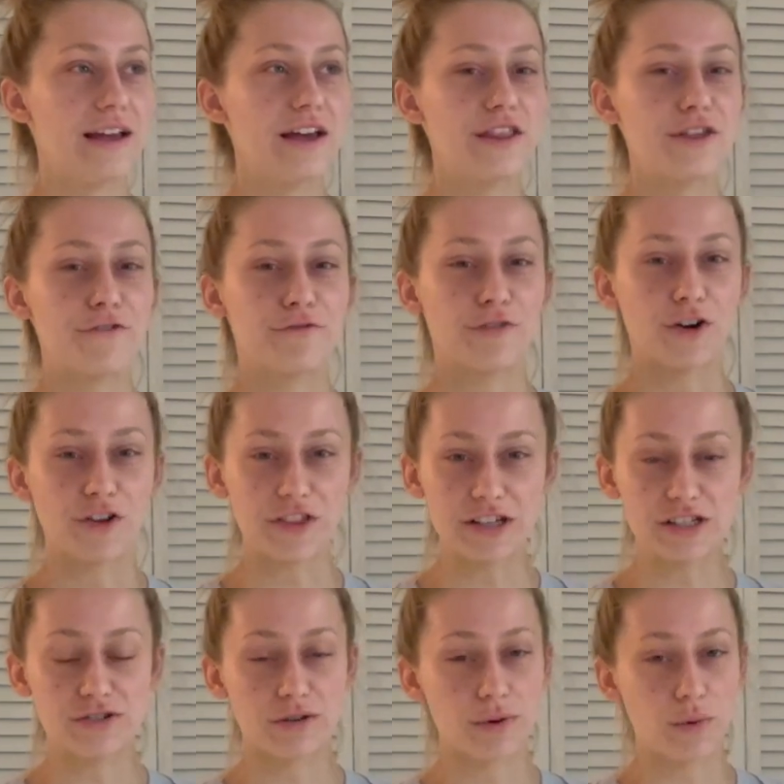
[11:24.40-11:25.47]
the
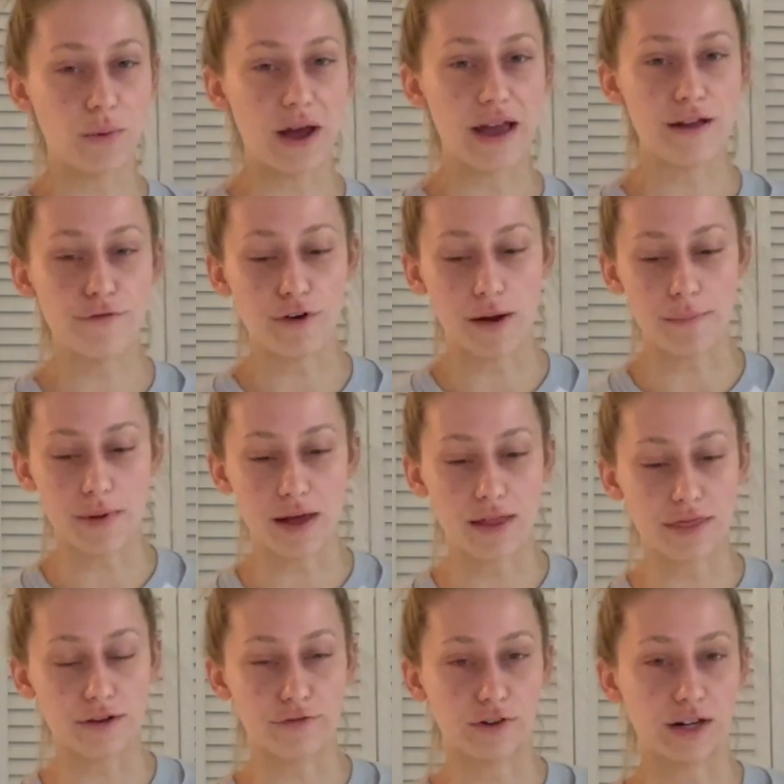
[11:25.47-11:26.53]
furthest room away from
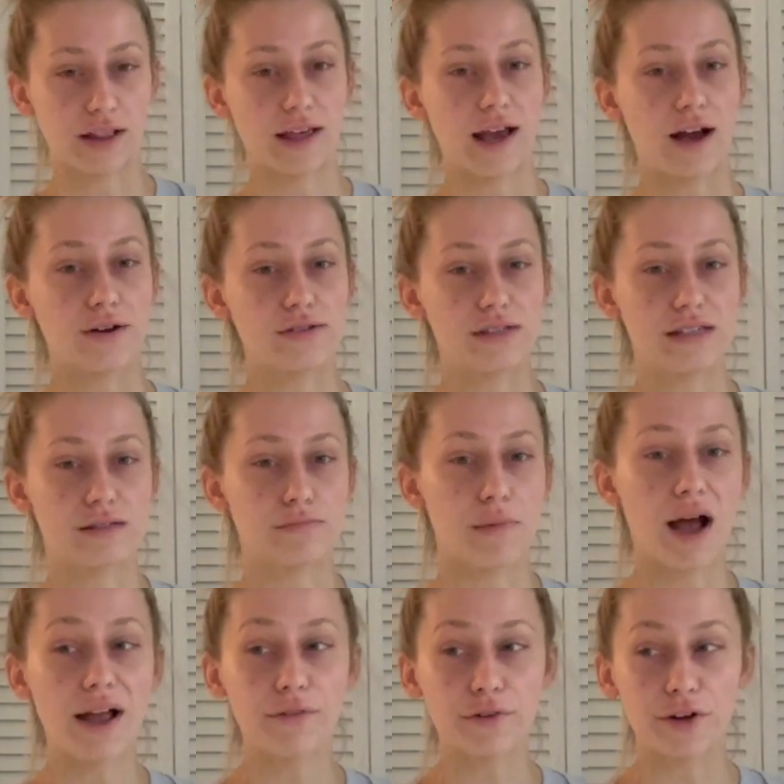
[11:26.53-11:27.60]
the front of the house is
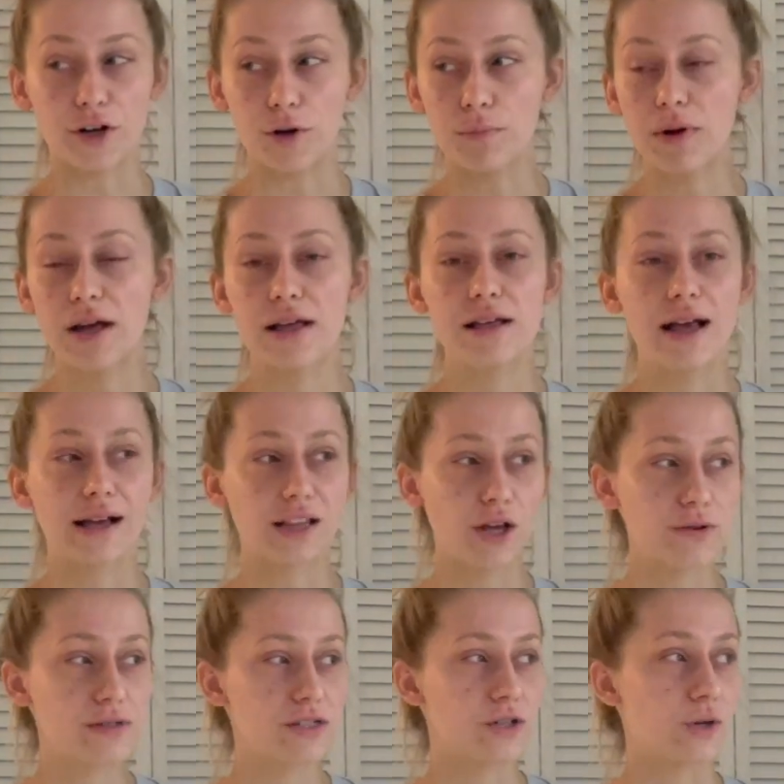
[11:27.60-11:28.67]
my room. I
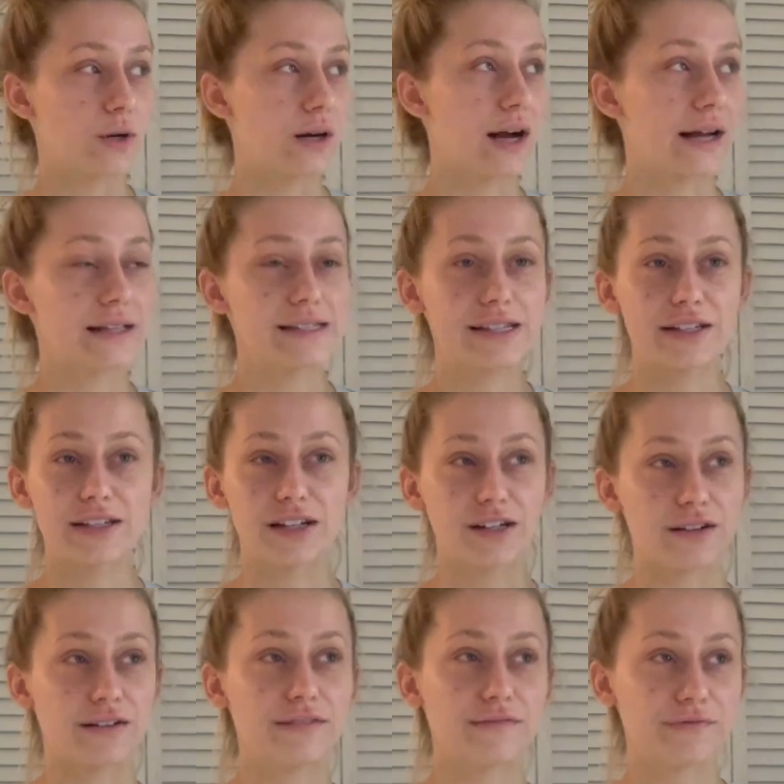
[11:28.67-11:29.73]
close the door, I can still hear
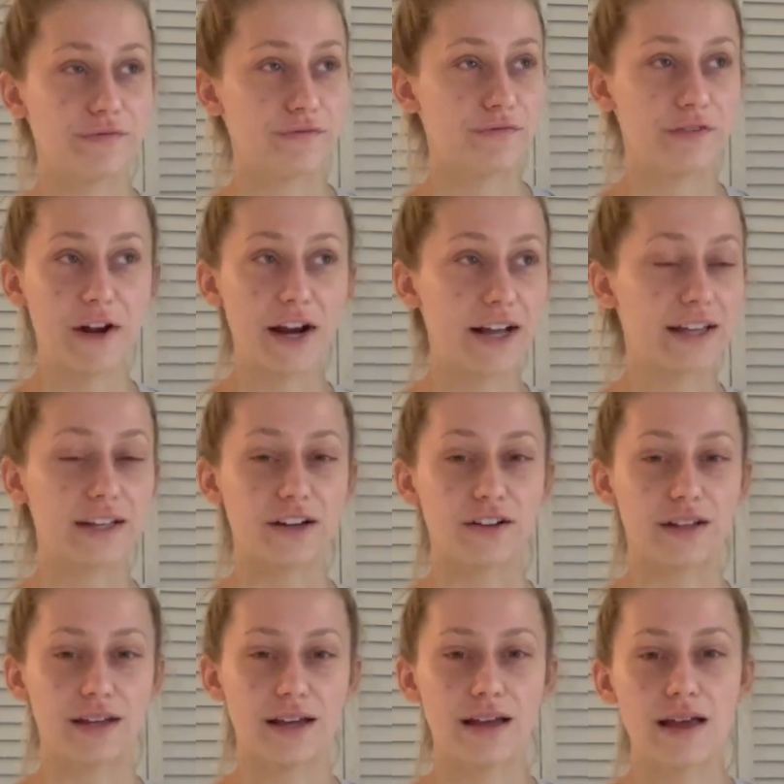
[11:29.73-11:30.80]
it very
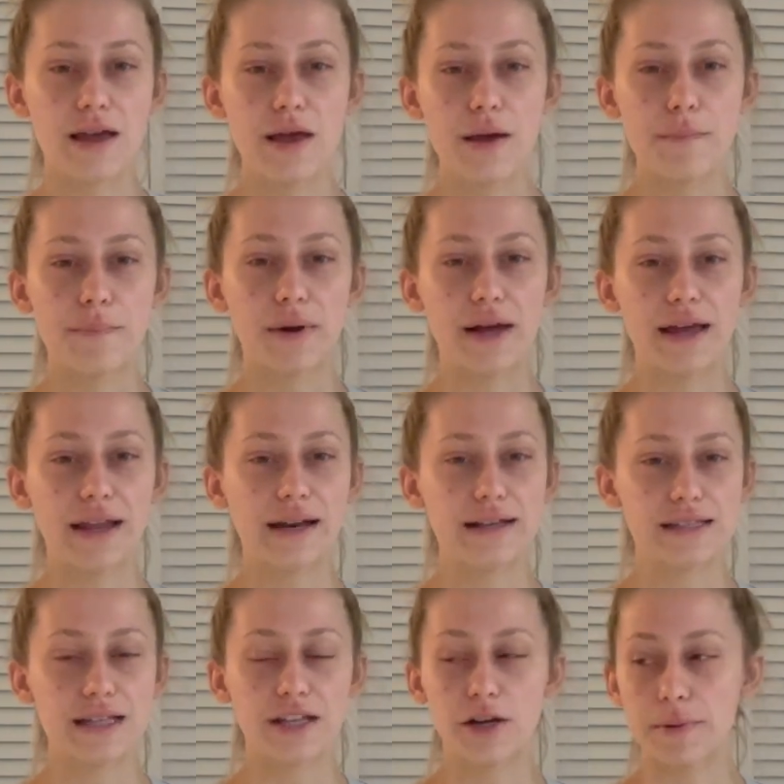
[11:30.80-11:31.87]
clearly, but it is
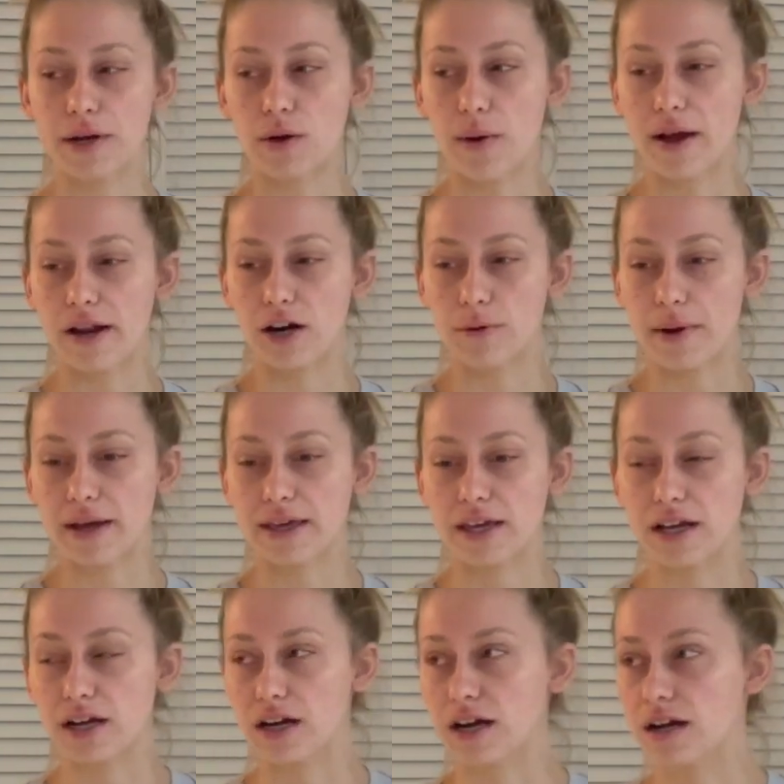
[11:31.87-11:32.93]
a little bit quieter back
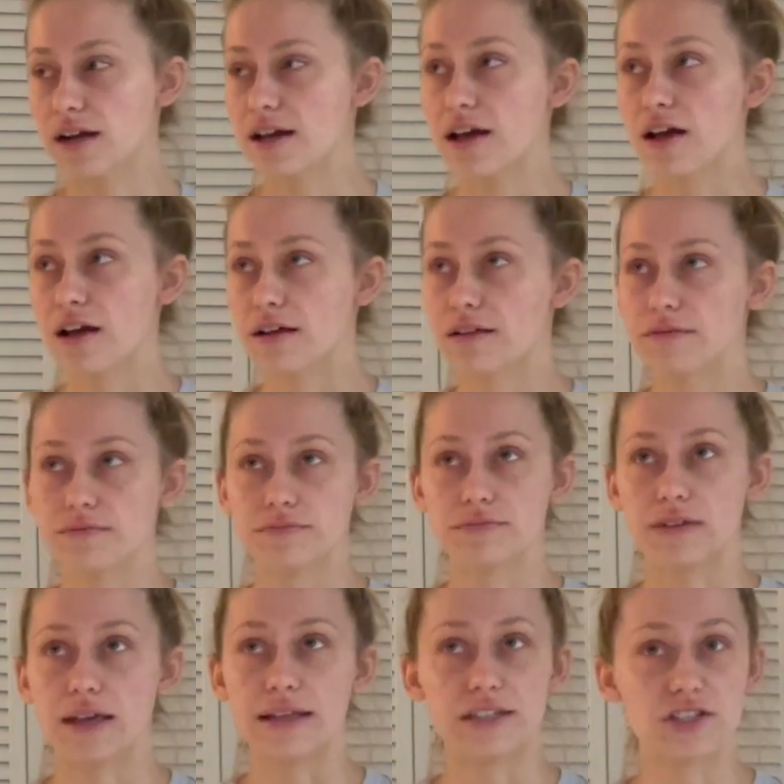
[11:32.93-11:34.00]
here.
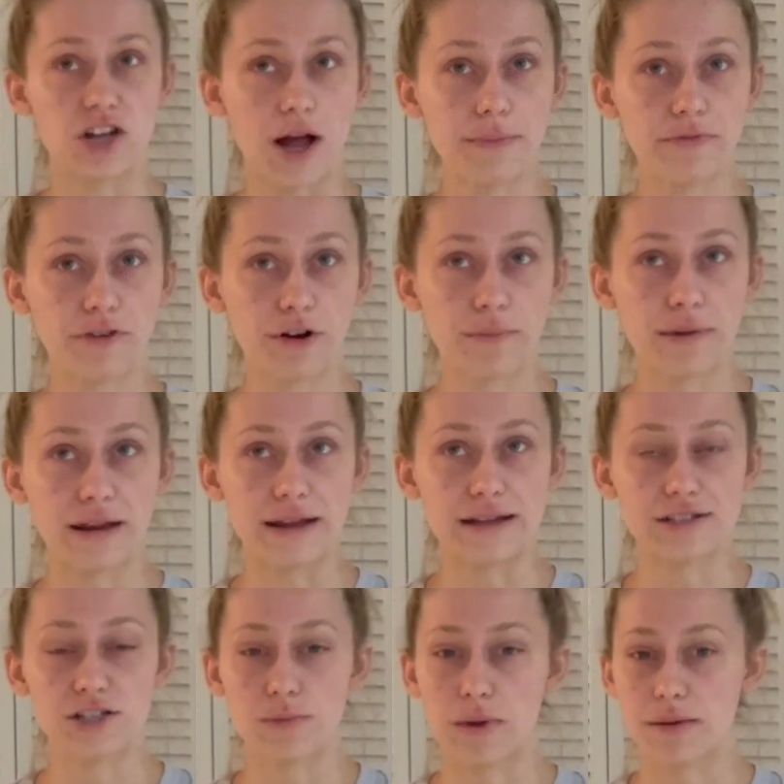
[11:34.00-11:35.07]
It stopped for a minute,
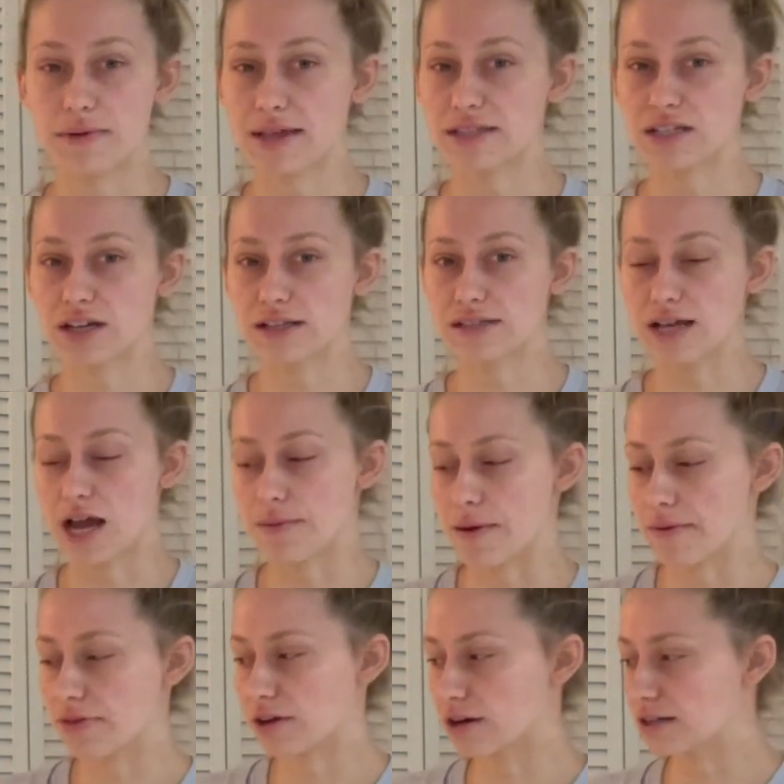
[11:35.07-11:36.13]
so maybe that's a good sign.
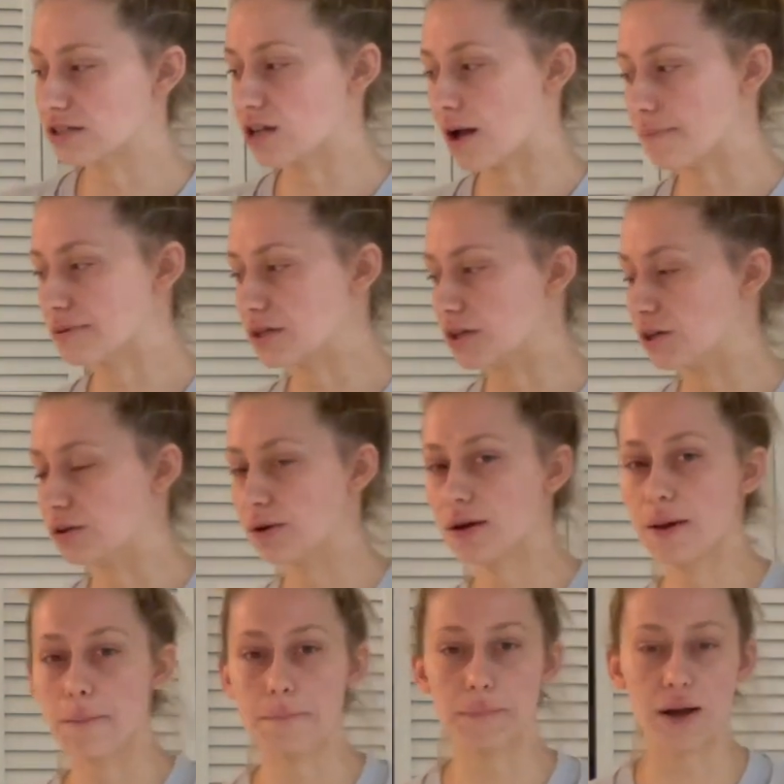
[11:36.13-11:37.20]
Maybe they're gonna stop soon.
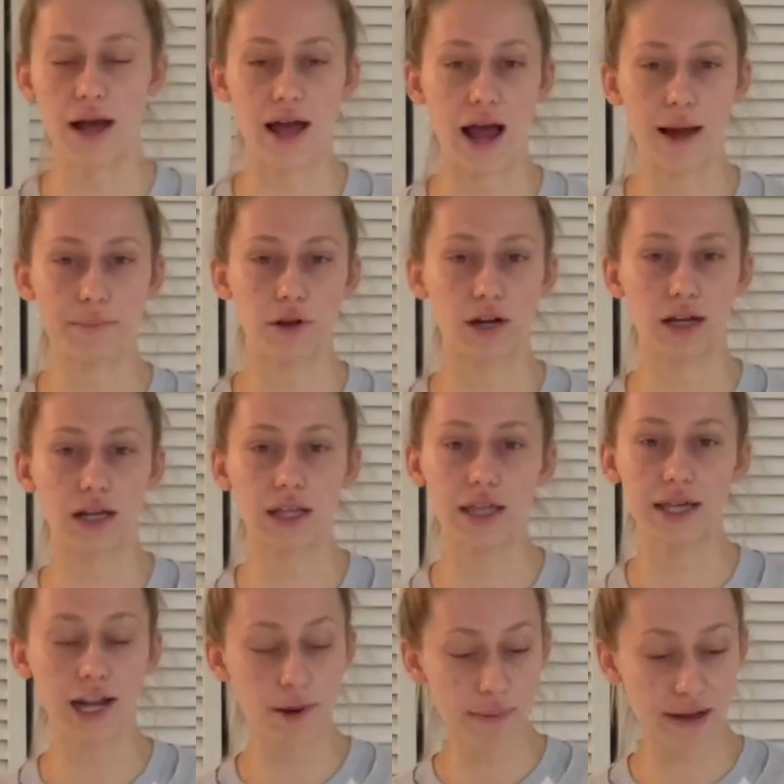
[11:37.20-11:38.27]
But I'm gonna
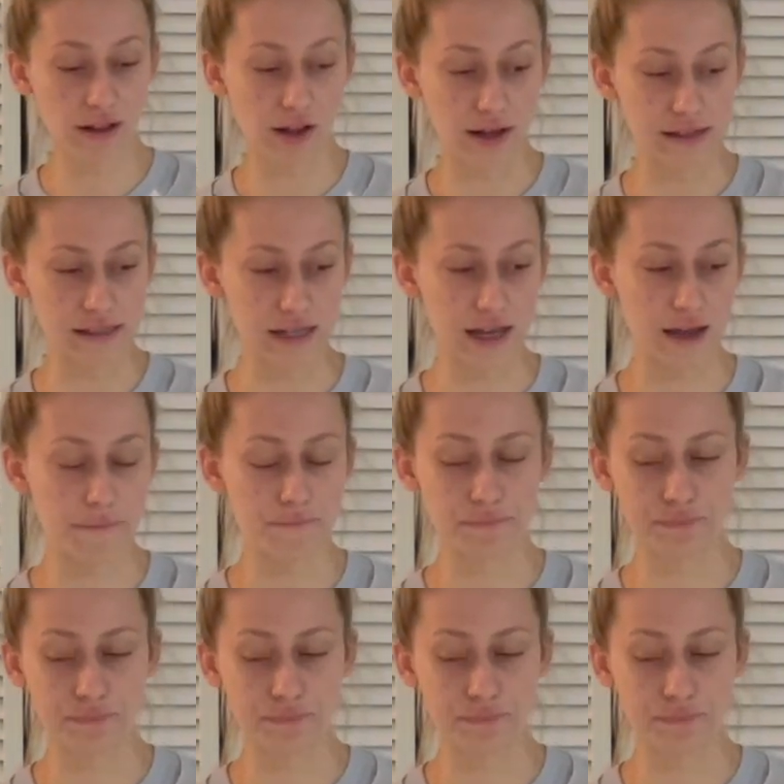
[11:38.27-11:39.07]
clean out my closet,